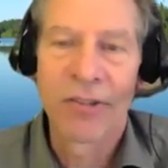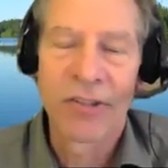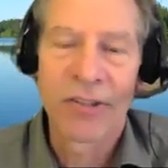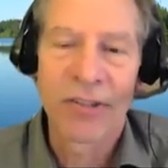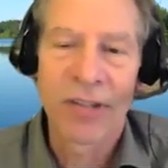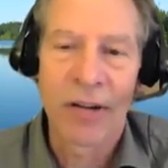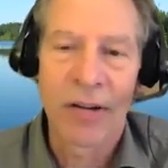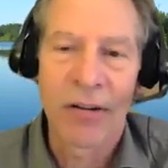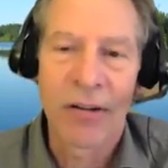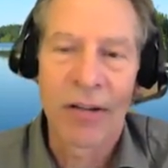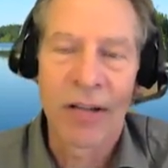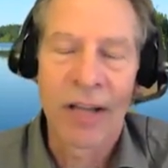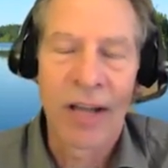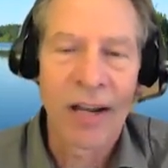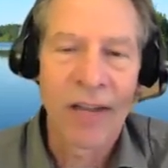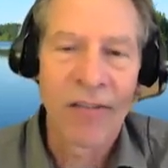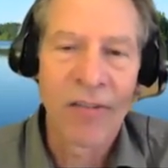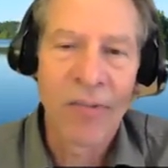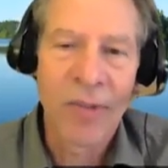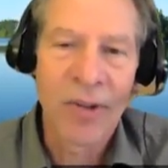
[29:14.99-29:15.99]
this area
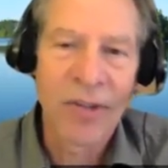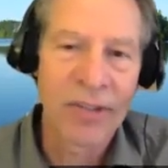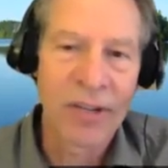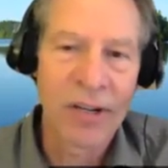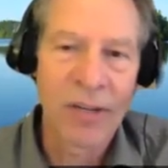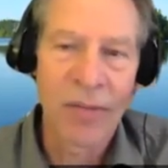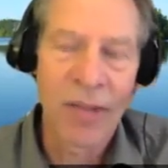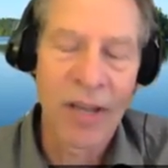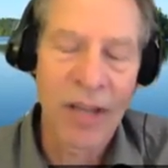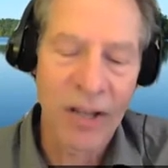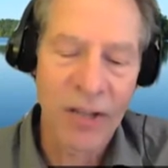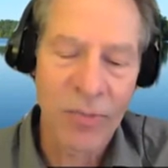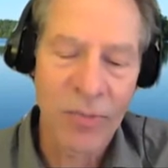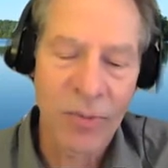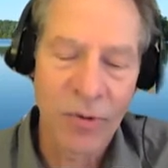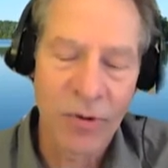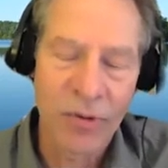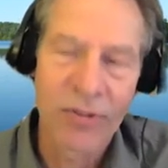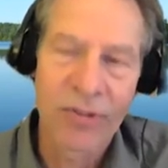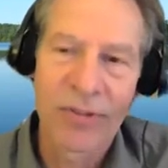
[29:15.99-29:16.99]
not everybody's going to be an
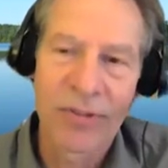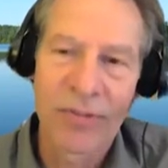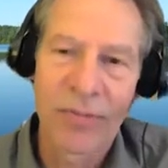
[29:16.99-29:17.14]
expert